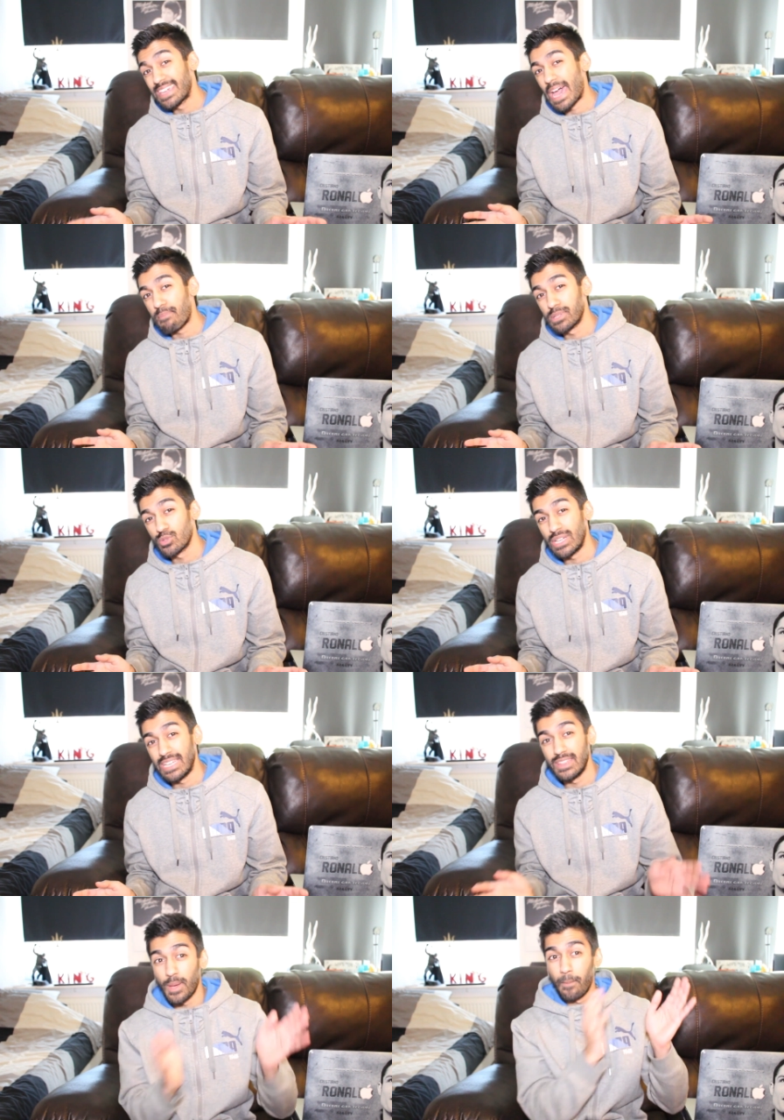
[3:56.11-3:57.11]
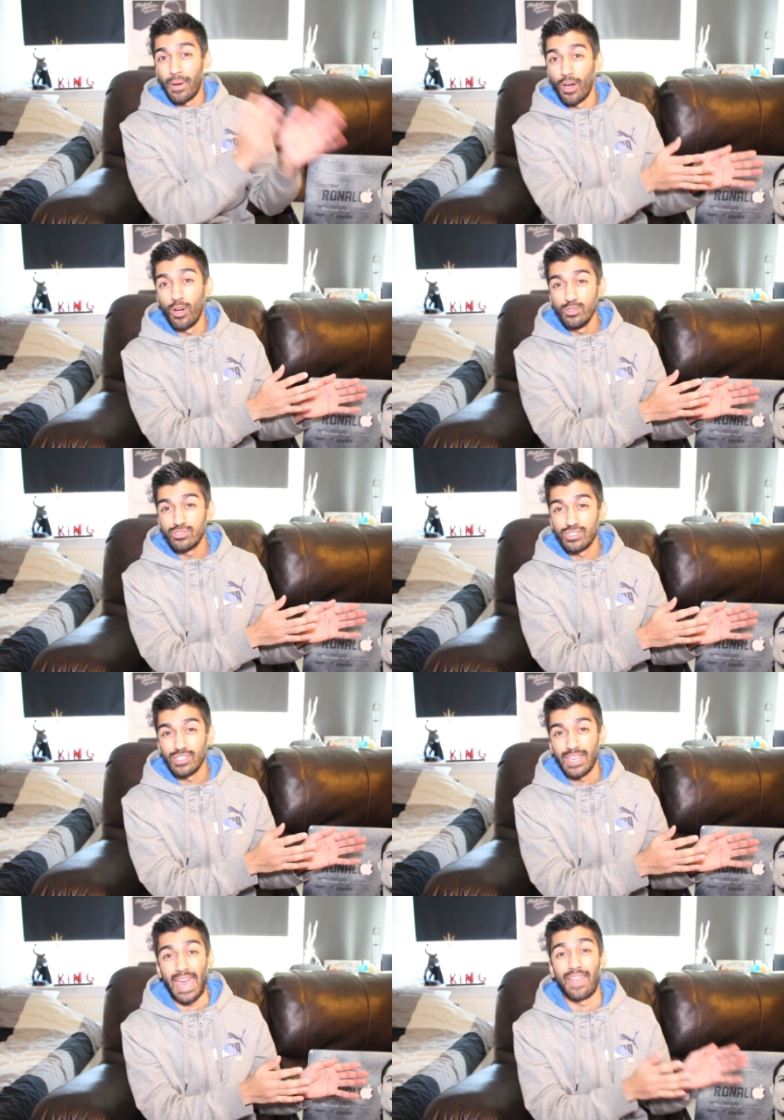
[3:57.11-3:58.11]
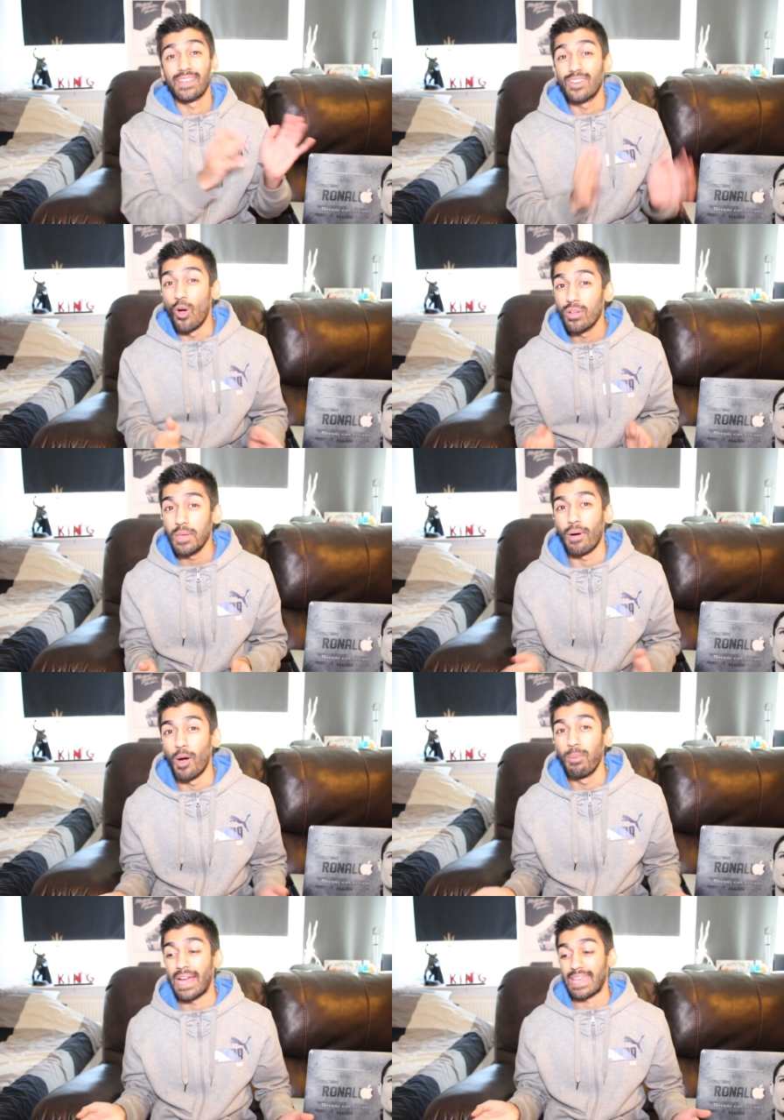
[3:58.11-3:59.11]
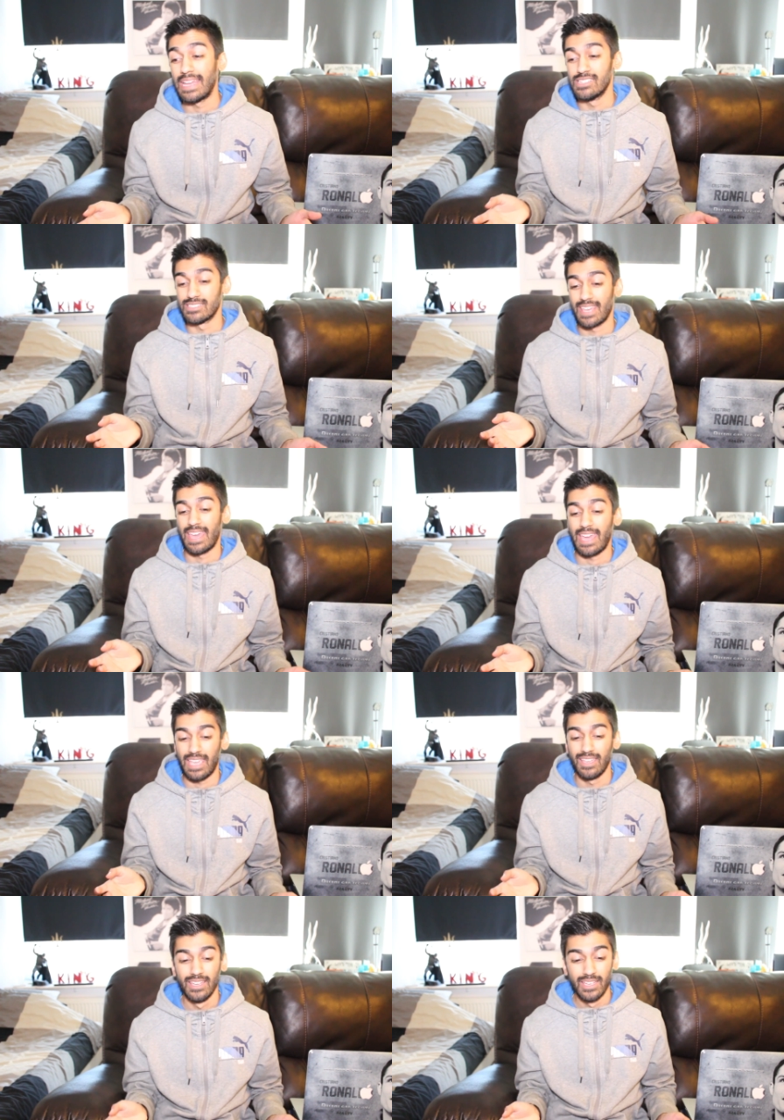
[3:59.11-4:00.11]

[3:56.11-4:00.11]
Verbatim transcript: gap between the post and the goalkeeper Black oh, and just, hey,